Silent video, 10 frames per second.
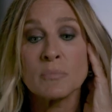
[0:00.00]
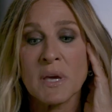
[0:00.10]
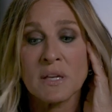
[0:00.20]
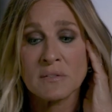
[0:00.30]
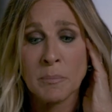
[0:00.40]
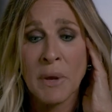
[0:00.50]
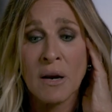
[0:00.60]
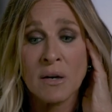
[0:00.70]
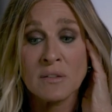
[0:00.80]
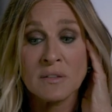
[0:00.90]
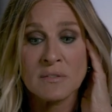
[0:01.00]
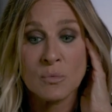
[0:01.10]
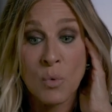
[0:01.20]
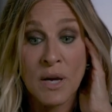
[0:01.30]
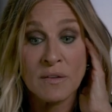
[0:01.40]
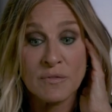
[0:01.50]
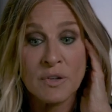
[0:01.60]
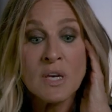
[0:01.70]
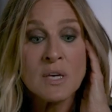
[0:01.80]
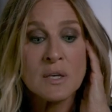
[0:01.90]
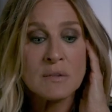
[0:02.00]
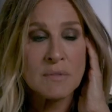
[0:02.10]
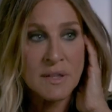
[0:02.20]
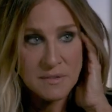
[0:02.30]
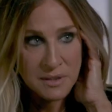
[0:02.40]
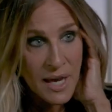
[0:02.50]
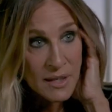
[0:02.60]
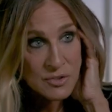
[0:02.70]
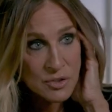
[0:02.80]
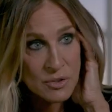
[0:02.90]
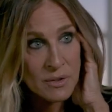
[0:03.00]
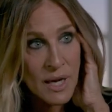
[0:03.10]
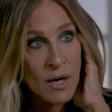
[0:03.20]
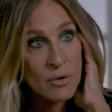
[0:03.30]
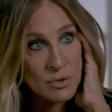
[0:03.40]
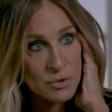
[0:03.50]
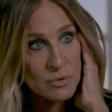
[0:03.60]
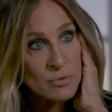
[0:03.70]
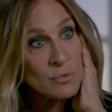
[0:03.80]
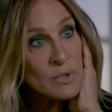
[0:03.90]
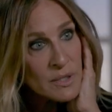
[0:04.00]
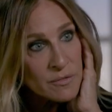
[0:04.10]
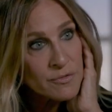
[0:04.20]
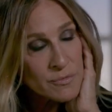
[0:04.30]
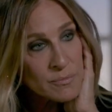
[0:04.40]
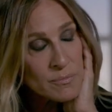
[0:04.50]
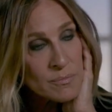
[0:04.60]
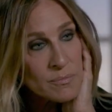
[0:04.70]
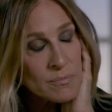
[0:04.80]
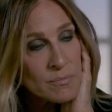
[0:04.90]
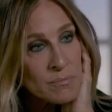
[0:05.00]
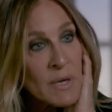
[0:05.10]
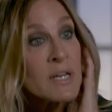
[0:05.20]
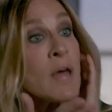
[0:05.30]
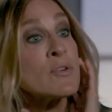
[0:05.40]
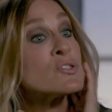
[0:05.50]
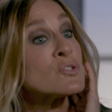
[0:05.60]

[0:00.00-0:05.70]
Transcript: you make as a parent, as a wife, as an actor, how you have made other